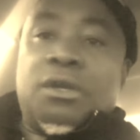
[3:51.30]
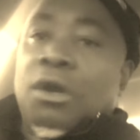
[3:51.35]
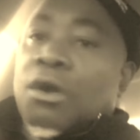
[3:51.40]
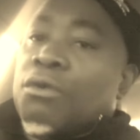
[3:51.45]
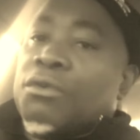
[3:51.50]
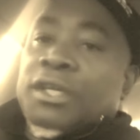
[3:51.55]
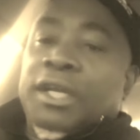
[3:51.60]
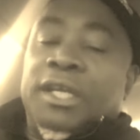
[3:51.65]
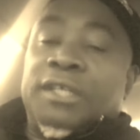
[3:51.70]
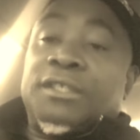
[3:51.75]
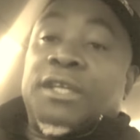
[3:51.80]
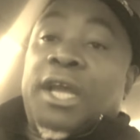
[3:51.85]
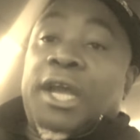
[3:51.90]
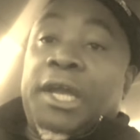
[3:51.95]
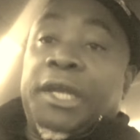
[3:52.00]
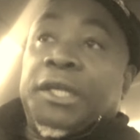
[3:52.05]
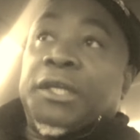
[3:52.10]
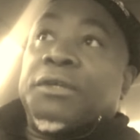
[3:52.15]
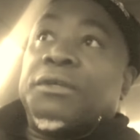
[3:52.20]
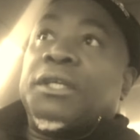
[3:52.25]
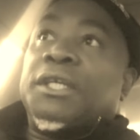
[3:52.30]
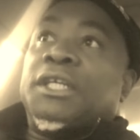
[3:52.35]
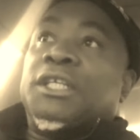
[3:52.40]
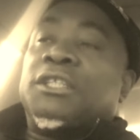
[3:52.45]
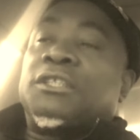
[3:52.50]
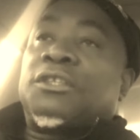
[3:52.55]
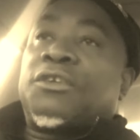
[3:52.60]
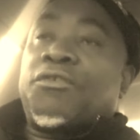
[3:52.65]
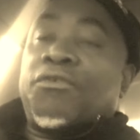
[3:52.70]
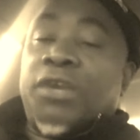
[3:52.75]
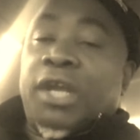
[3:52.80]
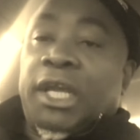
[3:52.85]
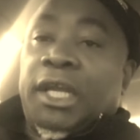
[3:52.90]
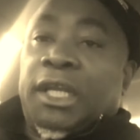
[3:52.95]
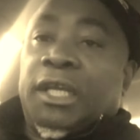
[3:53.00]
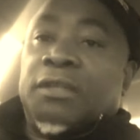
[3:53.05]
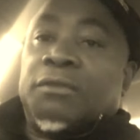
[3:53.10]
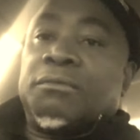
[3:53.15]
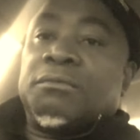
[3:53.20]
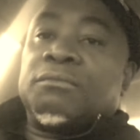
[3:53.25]
Oh yes, anger is
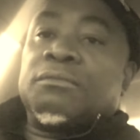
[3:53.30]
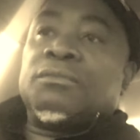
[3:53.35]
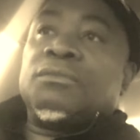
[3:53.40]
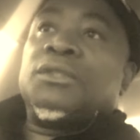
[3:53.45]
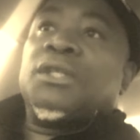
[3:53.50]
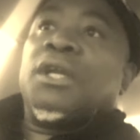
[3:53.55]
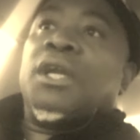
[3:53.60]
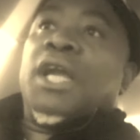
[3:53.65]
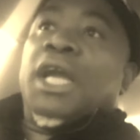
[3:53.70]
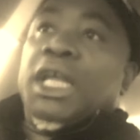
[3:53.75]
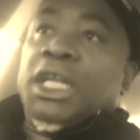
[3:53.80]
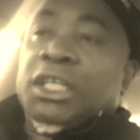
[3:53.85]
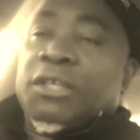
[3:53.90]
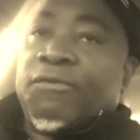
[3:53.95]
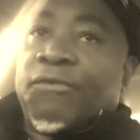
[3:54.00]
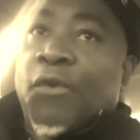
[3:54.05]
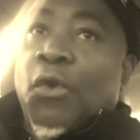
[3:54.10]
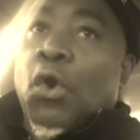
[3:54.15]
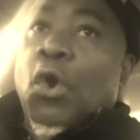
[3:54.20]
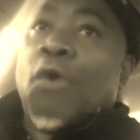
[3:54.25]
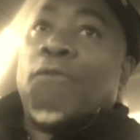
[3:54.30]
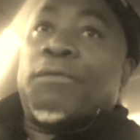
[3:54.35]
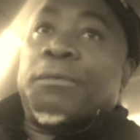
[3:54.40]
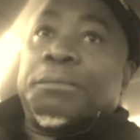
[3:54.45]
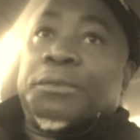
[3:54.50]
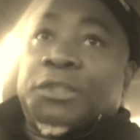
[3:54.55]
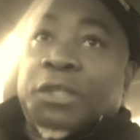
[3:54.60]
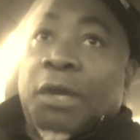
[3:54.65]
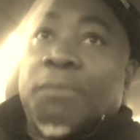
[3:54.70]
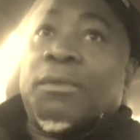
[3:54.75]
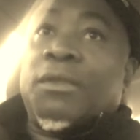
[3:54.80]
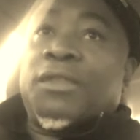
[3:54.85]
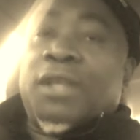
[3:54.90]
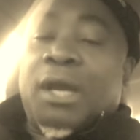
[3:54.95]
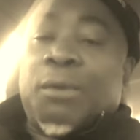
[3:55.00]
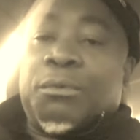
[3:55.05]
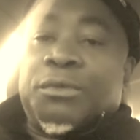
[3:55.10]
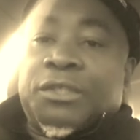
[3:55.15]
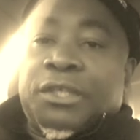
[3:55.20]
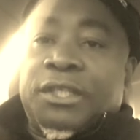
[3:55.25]
created and it's formed from something
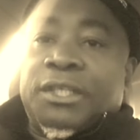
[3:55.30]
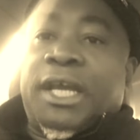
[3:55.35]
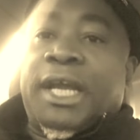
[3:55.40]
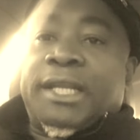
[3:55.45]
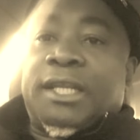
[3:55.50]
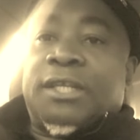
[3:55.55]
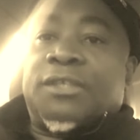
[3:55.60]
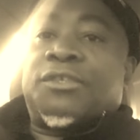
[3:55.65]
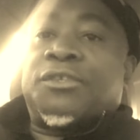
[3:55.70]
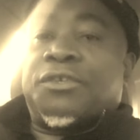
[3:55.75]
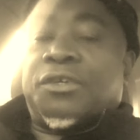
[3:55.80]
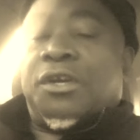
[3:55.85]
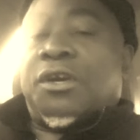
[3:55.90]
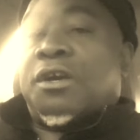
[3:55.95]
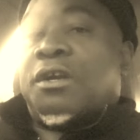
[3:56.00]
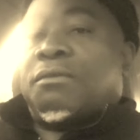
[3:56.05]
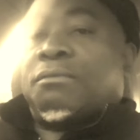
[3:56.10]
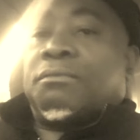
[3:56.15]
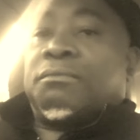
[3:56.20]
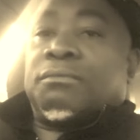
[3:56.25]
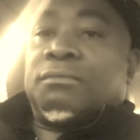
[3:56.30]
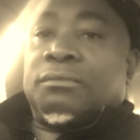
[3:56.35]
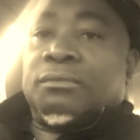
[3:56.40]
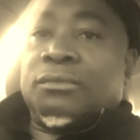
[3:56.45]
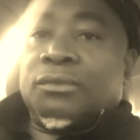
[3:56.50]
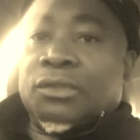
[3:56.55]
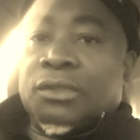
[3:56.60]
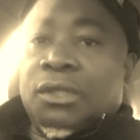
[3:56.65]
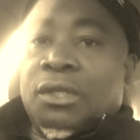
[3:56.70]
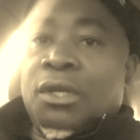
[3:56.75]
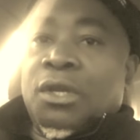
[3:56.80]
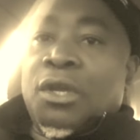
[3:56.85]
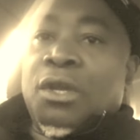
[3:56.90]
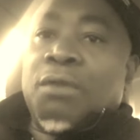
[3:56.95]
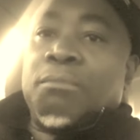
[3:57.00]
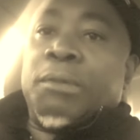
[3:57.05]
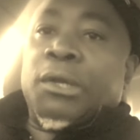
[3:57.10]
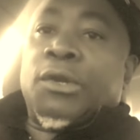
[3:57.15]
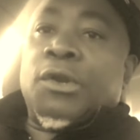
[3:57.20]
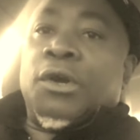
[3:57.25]
that was connected to your heart.
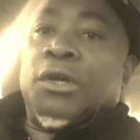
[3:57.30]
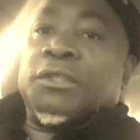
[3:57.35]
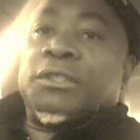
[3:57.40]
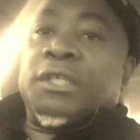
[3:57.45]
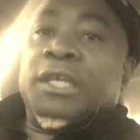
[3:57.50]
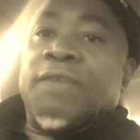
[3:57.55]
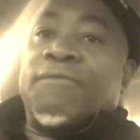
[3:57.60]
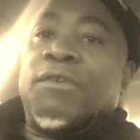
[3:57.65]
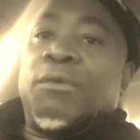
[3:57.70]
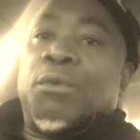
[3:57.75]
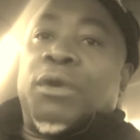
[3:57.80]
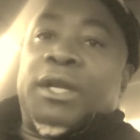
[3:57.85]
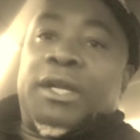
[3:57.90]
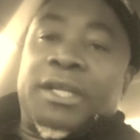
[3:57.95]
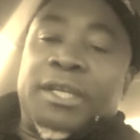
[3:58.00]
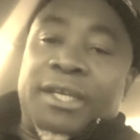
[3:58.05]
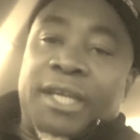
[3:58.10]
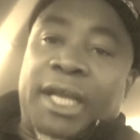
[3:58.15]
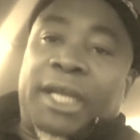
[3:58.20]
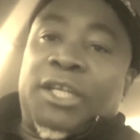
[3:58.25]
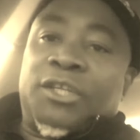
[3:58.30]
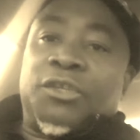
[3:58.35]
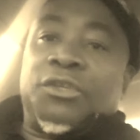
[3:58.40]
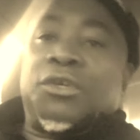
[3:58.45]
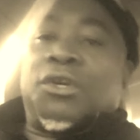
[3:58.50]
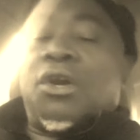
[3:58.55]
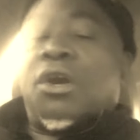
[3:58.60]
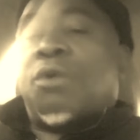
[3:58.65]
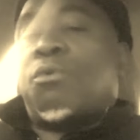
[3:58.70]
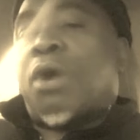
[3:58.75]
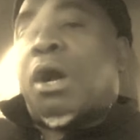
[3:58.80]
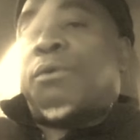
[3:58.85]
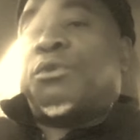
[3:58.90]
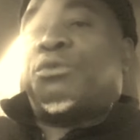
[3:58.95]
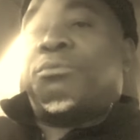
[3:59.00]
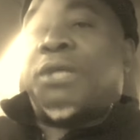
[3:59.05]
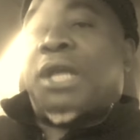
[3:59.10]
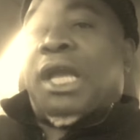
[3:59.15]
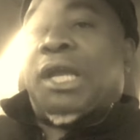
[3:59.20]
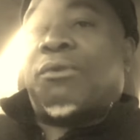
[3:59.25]
Because if it wasn't connected to your heart, why
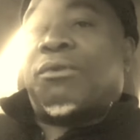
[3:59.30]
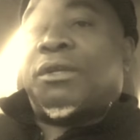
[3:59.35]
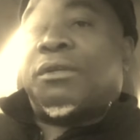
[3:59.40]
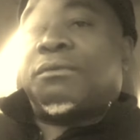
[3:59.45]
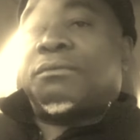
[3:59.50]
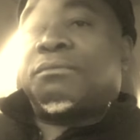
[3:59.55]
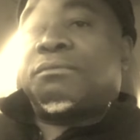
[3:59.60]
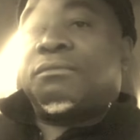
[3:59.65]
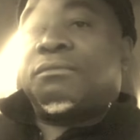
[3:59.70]
would you be angry?